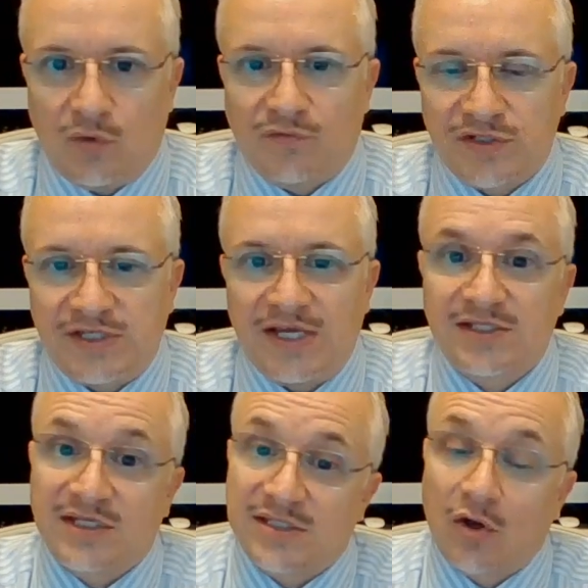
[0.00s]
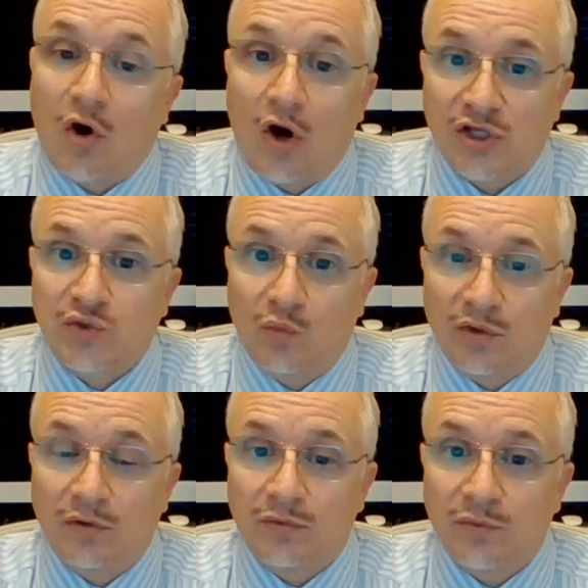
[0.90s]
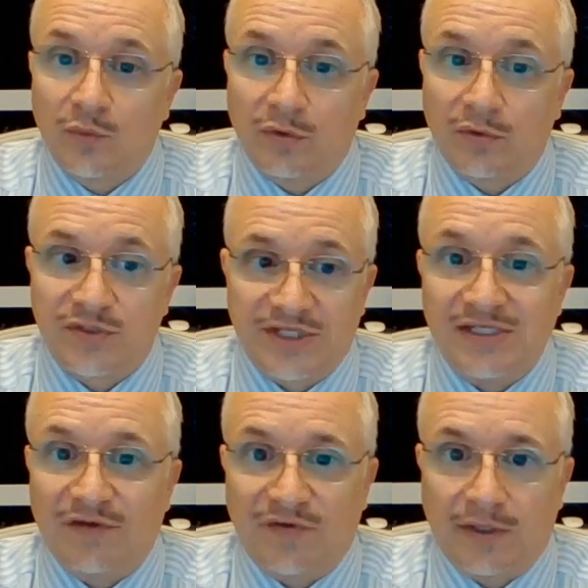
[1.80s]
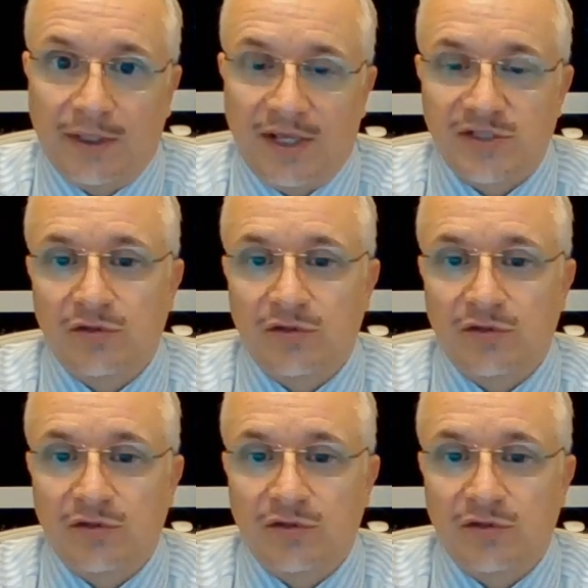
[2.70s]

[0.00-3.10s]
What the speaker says: overseas because the costs were significantly less.